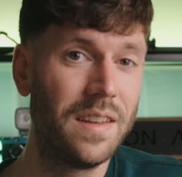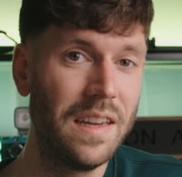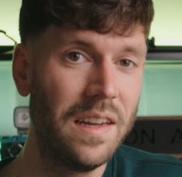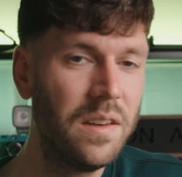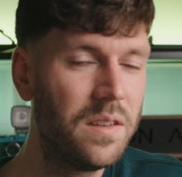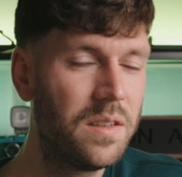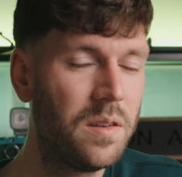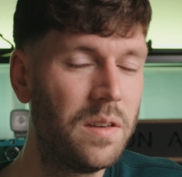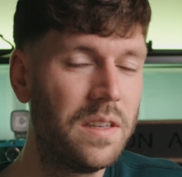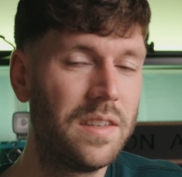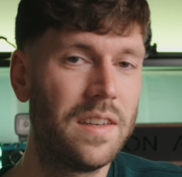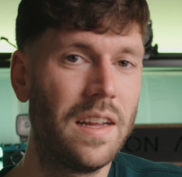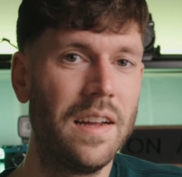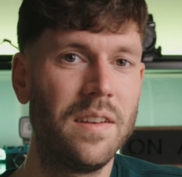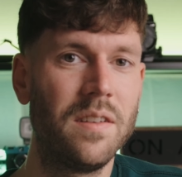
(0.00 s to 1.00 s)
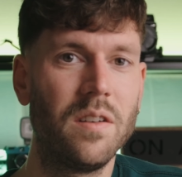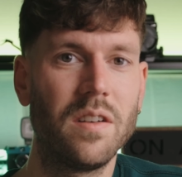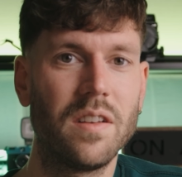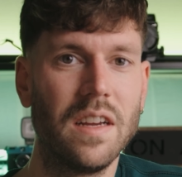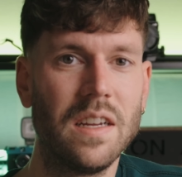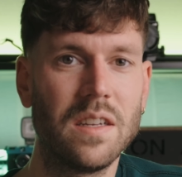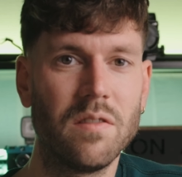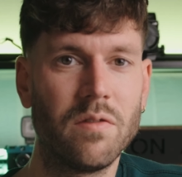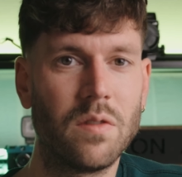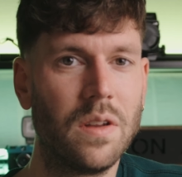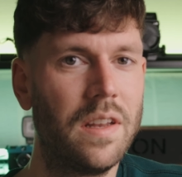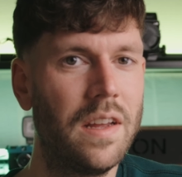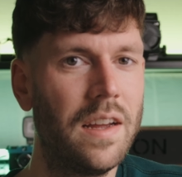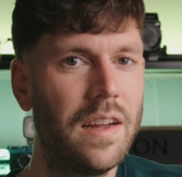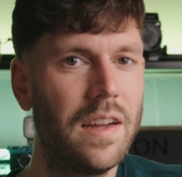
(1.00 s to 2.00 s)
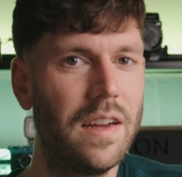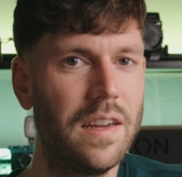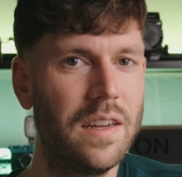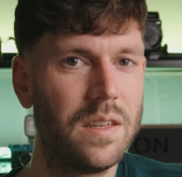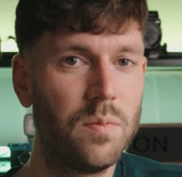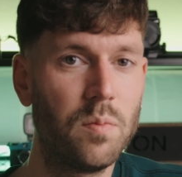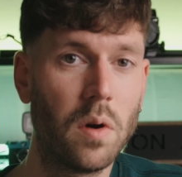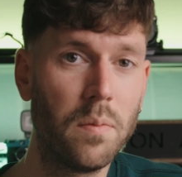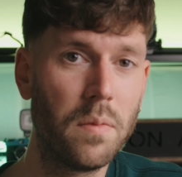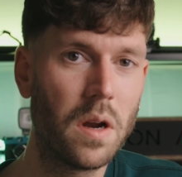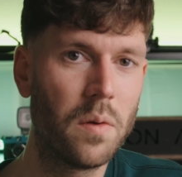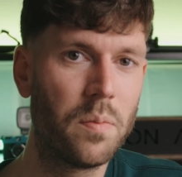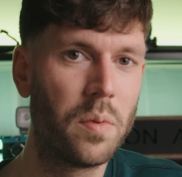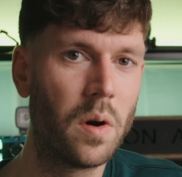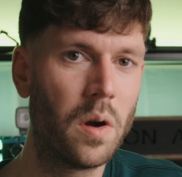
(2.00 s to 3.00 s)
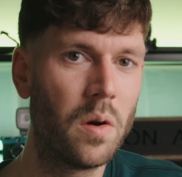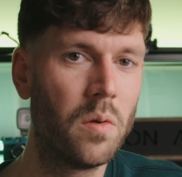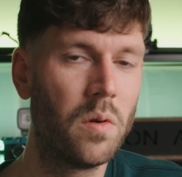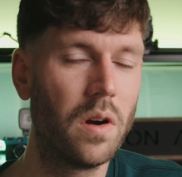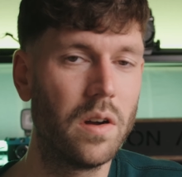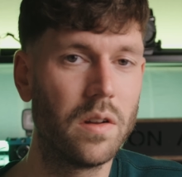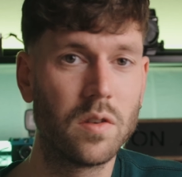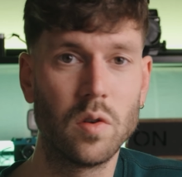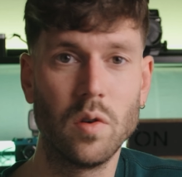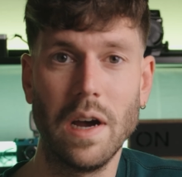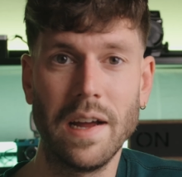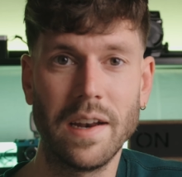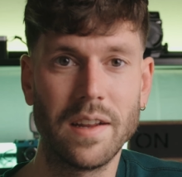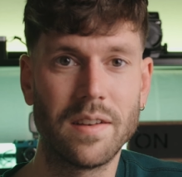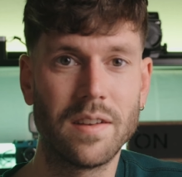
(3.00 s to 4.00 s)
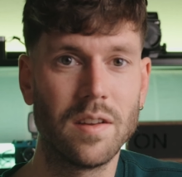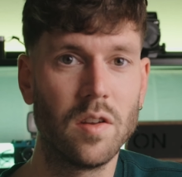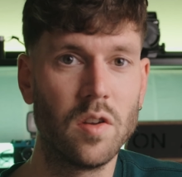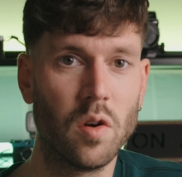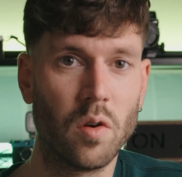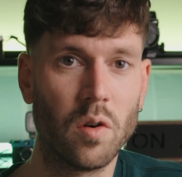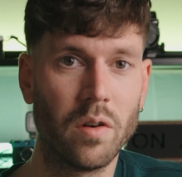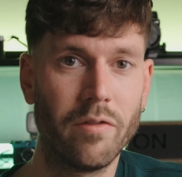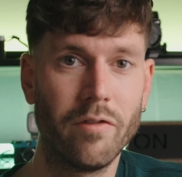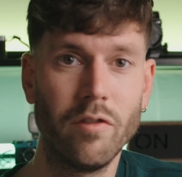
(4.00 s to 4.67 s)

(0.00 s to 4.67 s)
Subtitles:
The industry standard as of today is Premiere Pro to edit your